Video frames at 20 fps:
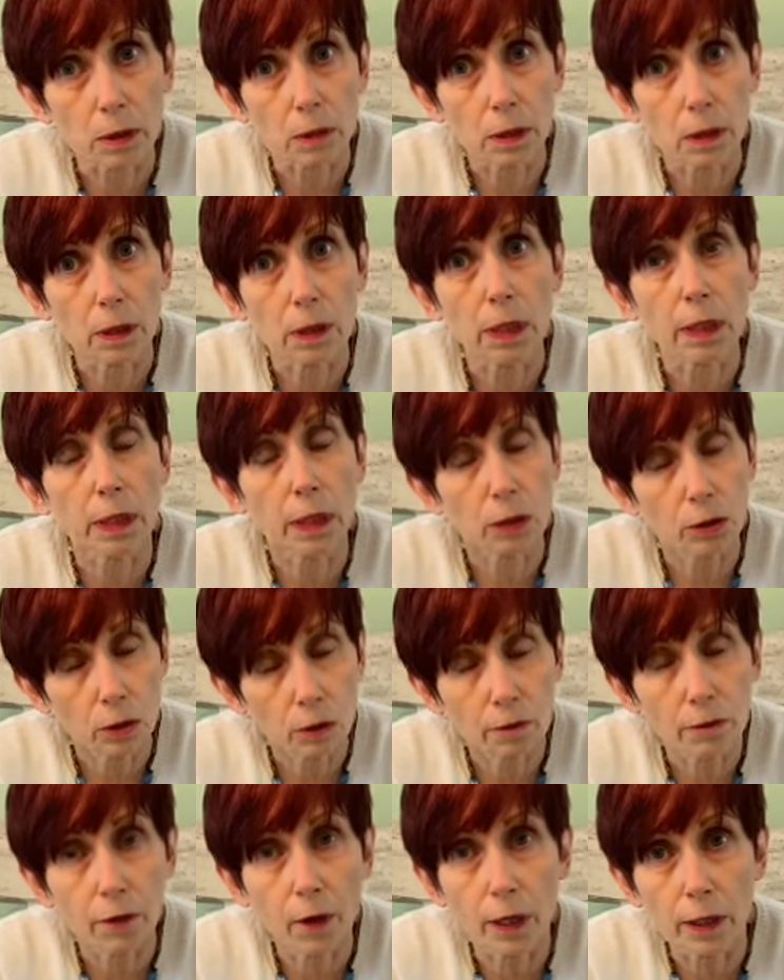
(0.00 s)
and that they do
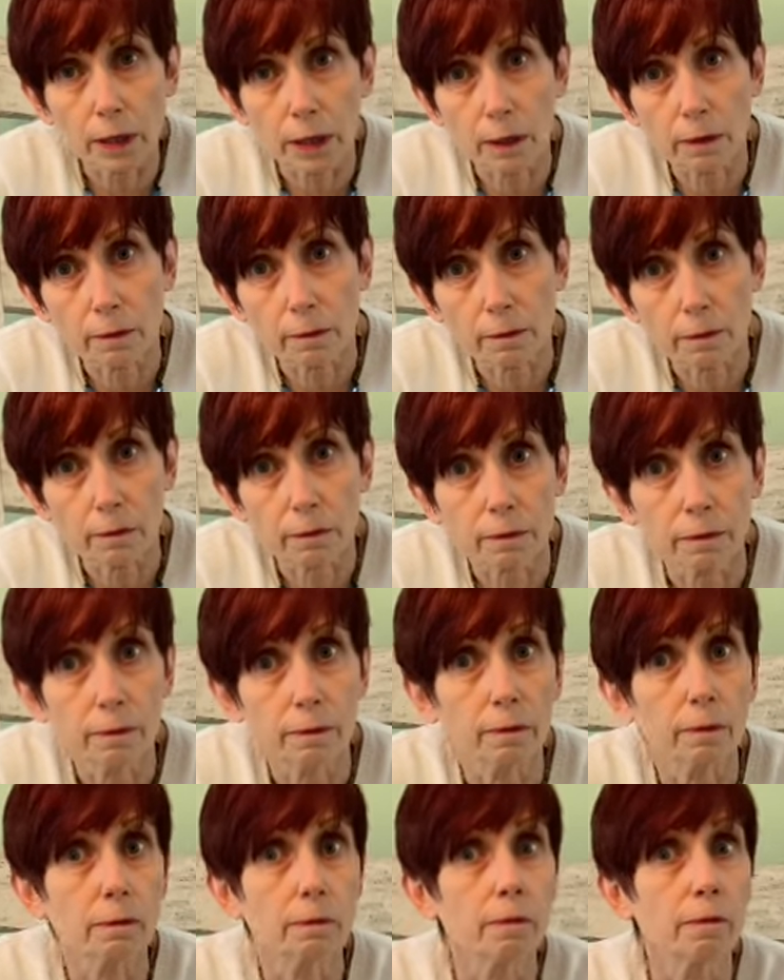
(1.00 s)
find it
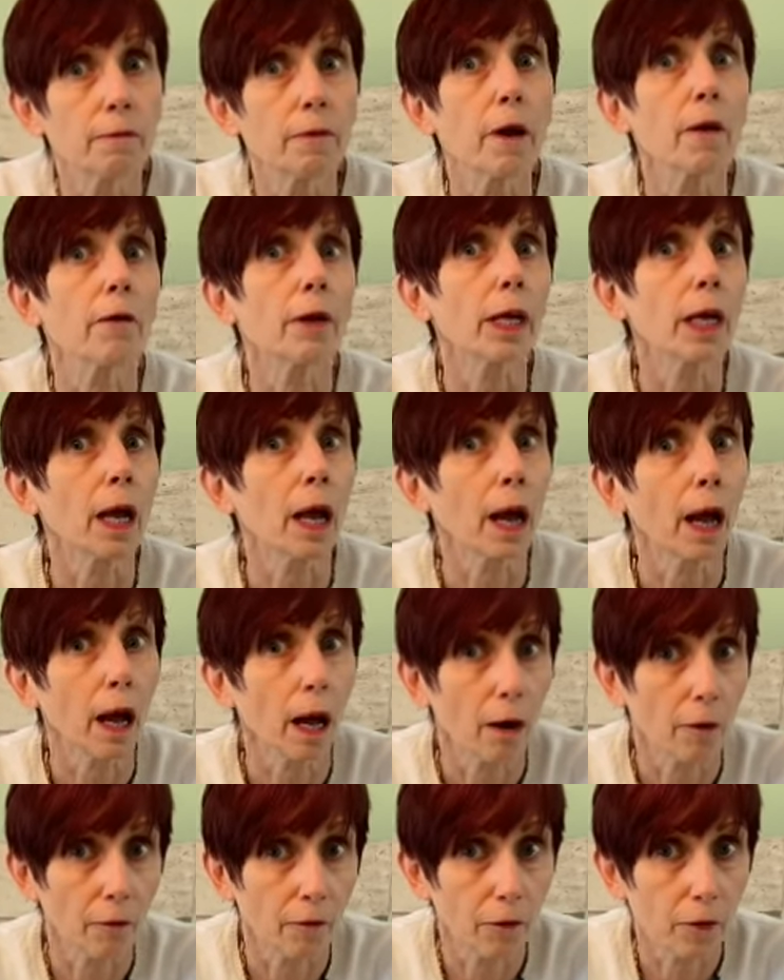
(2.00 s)
very
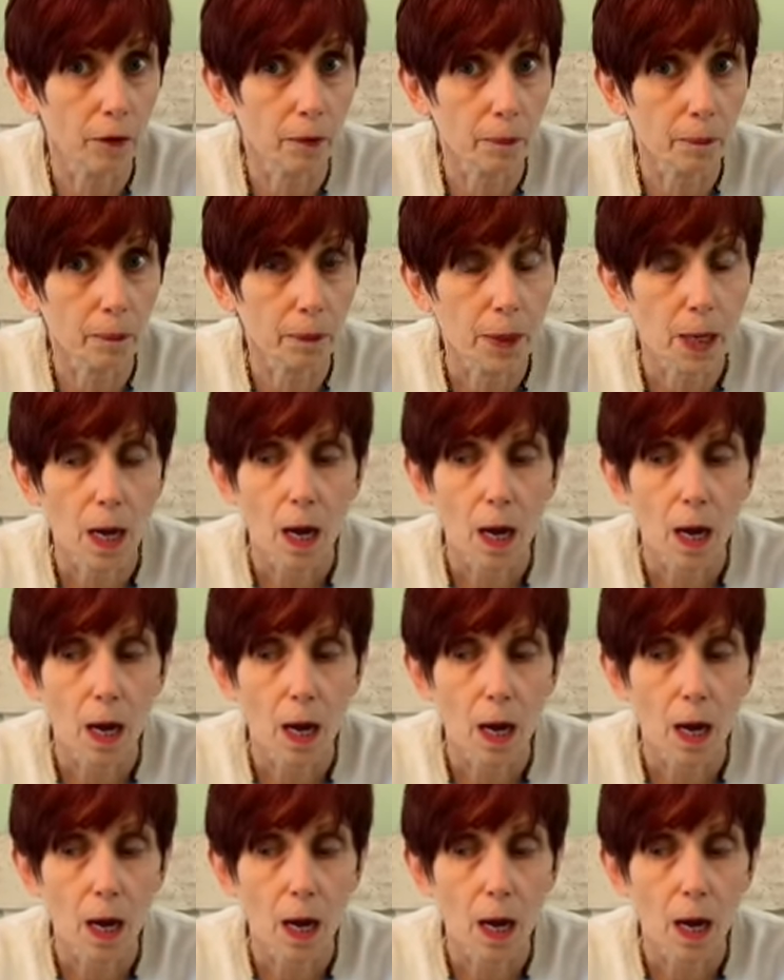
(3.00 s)
helpful.